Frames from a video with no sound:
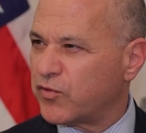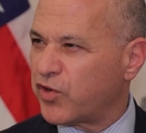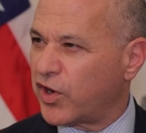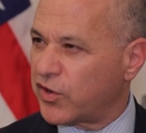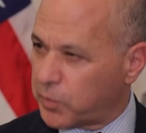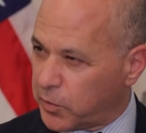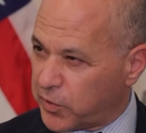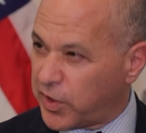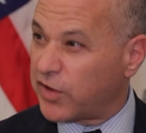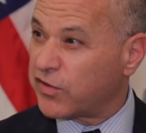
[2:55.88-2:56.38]

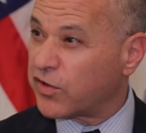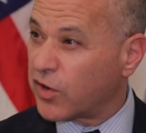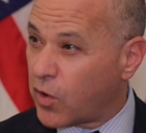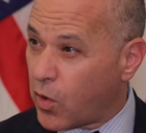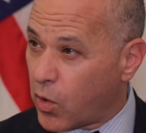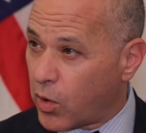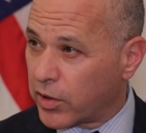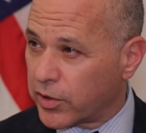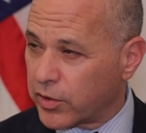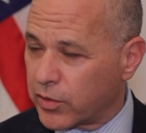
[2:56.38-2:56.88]
transportation
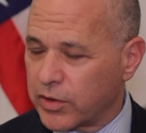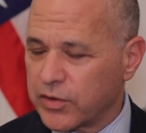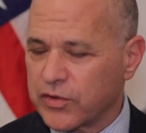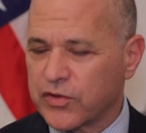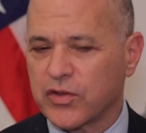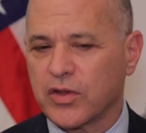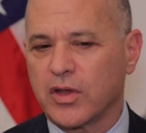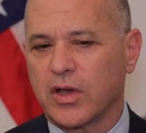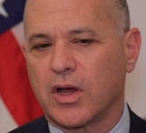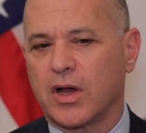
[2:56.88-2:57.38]

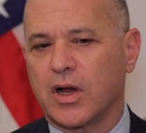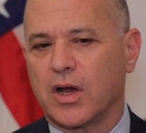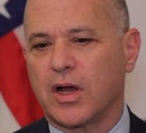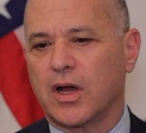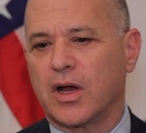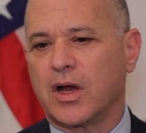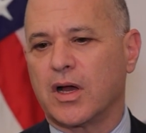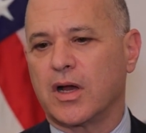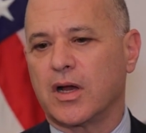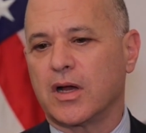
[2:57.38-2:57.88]
corridors,
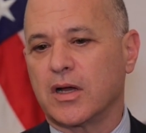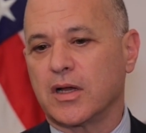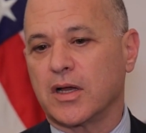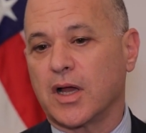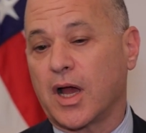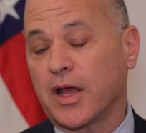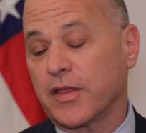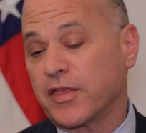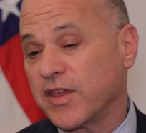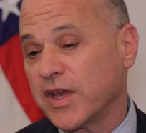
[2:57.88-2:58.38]

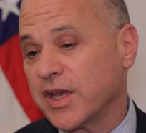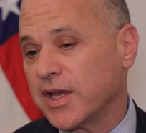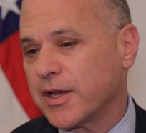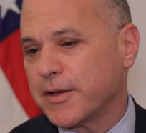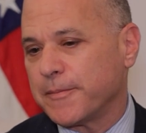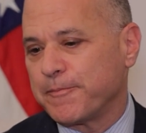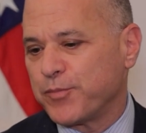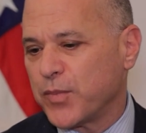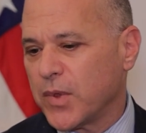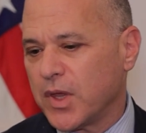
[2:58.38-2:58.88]
I
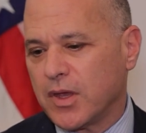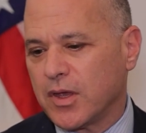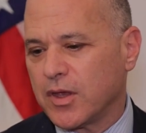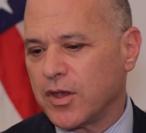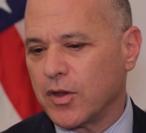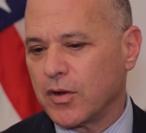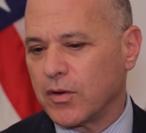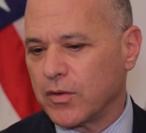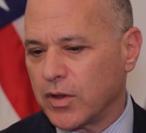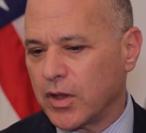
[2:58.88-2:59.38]
think
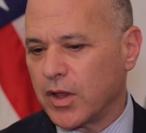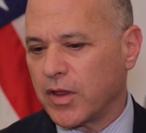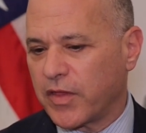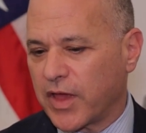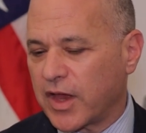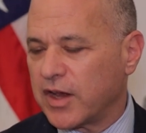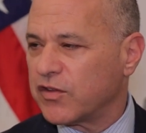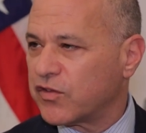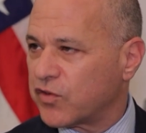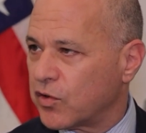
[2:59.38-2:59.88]

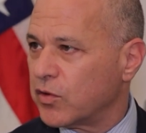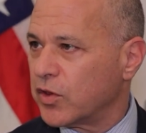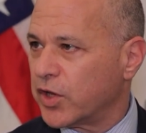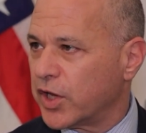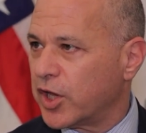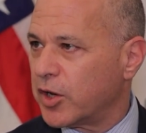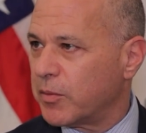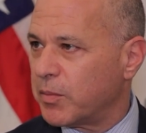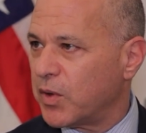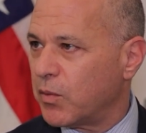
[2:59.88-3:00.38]
that is certainly
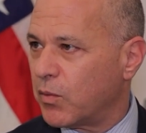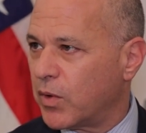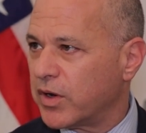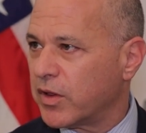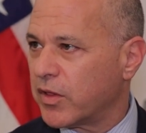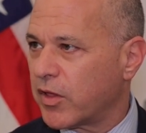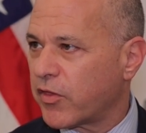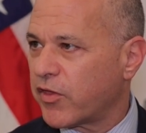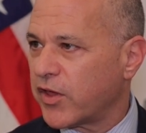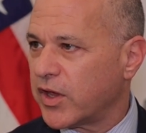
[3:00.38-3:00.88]
going to be one
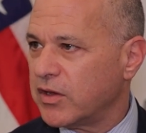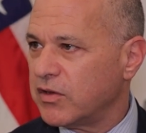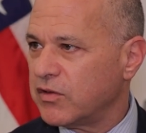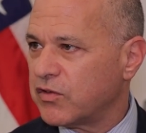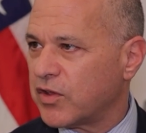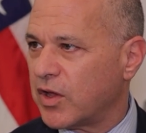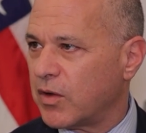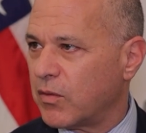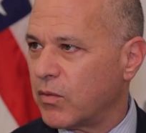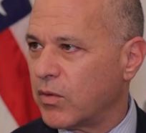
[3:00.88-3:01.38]
of the
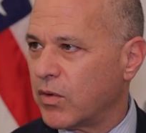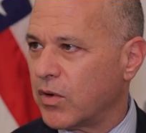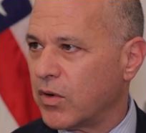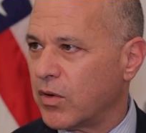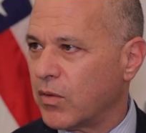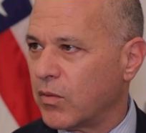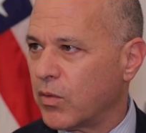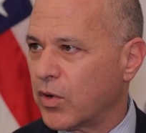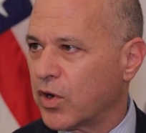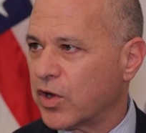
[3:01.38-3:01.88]
things that
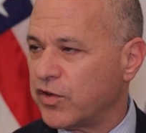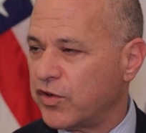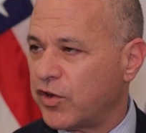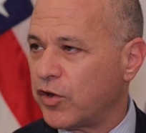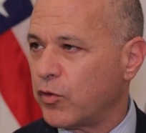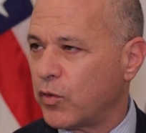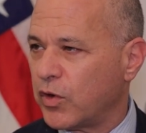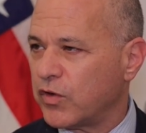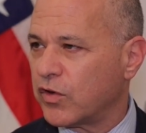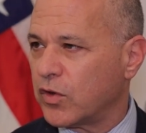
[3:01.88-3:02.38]
we're
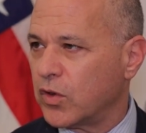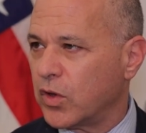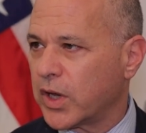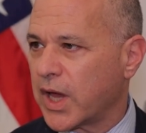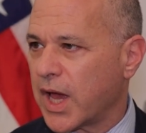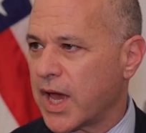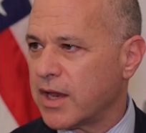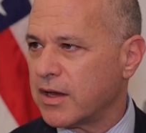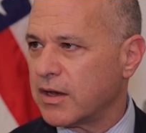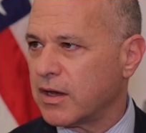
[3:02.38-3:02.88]
continuing to look
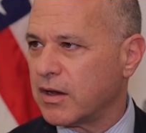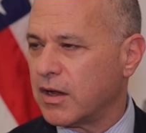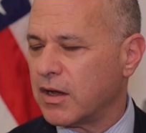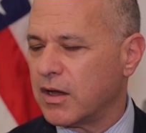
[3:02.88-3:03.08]
at